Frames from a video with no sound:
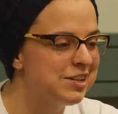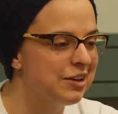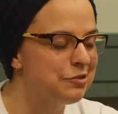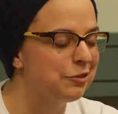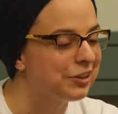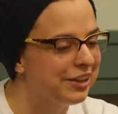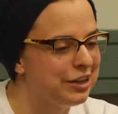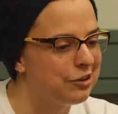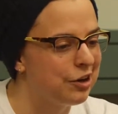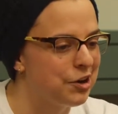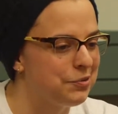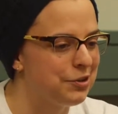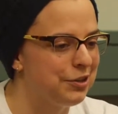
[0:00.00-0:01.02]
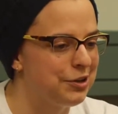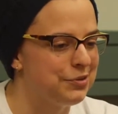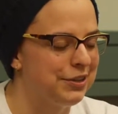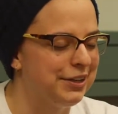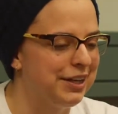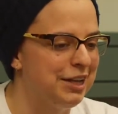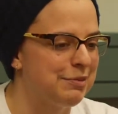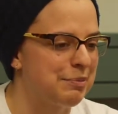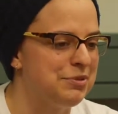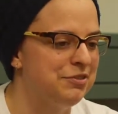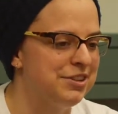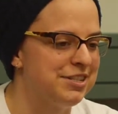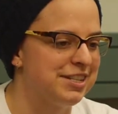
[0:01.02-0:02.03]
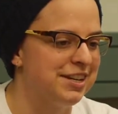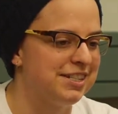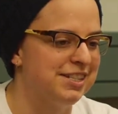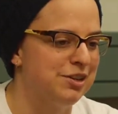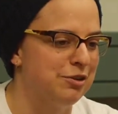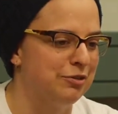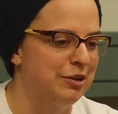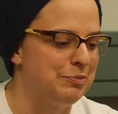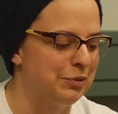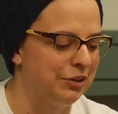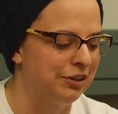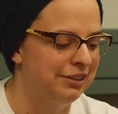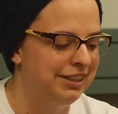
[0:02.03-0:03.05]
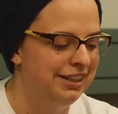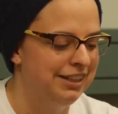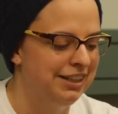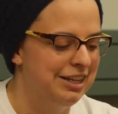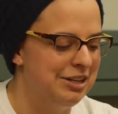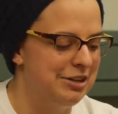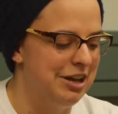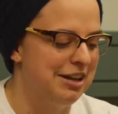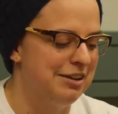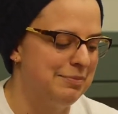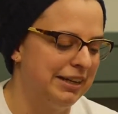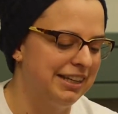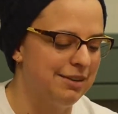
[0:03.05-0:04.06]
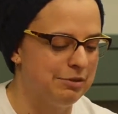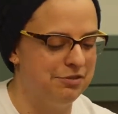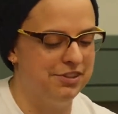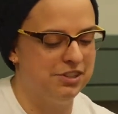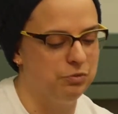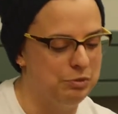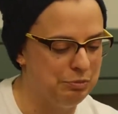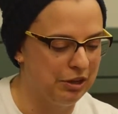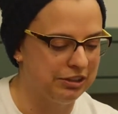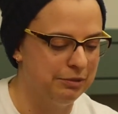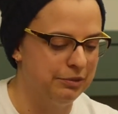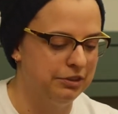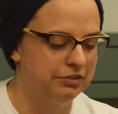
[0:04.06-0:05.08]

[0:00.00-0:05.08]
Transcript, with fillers: said a really incredible thing when they came up to visit us in November. And by came up to visit, we brought them